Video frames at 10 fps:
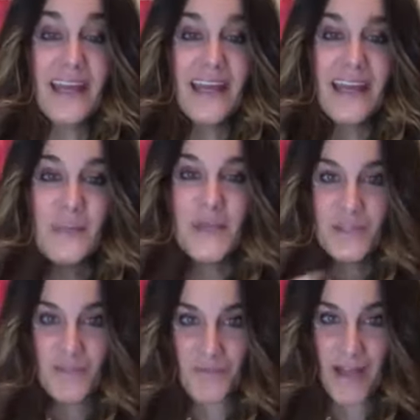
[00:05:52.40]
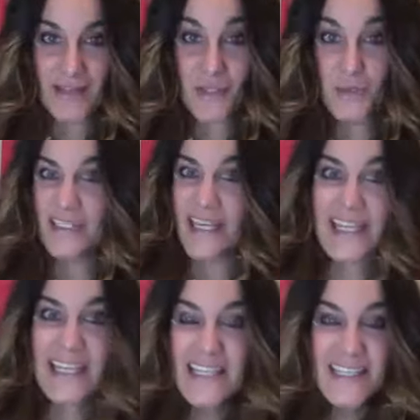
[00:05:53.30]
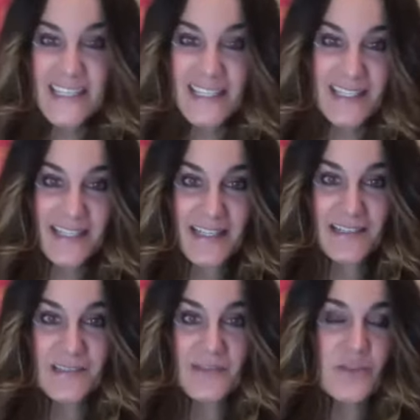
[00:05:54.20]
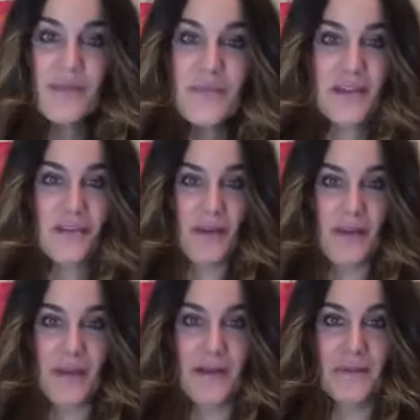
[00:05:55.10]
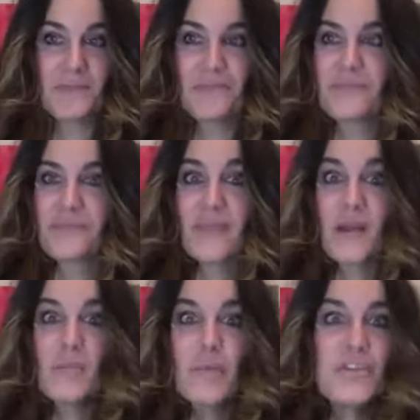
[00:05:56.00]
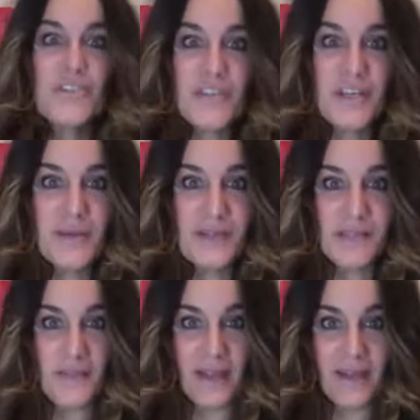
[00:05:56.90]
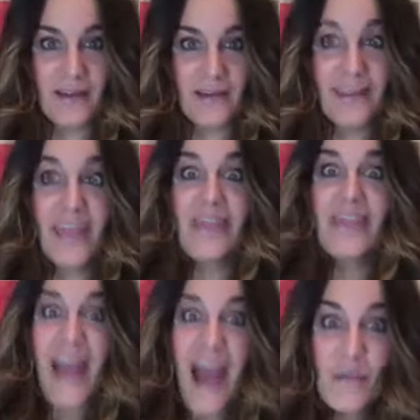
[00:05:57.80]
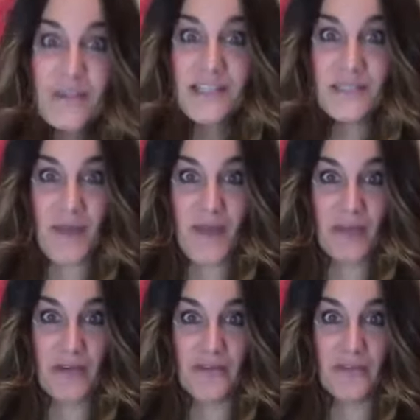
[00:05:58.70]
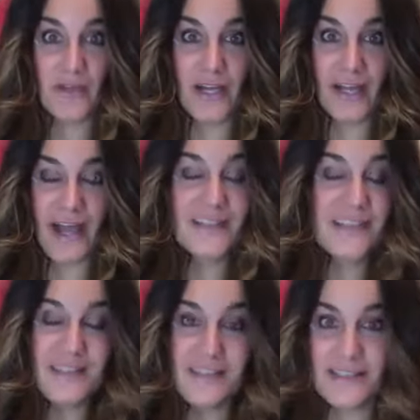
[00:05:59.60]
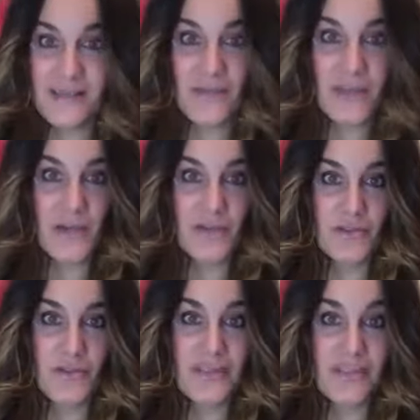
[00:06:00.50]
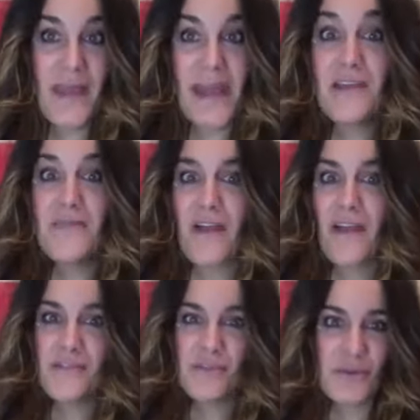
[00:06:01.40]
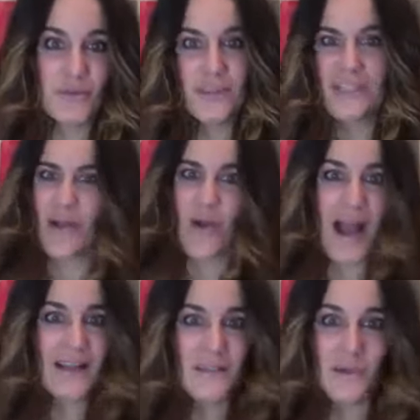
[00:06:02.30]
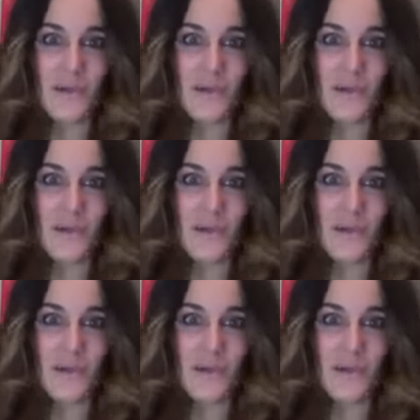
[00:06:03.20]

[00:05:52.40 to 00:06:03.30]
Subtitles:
him and his friends who were like in his 60s, something around there, pushed him into me. Like that was his method of flirting at 60 something years old. And the 85-year-old was like acting all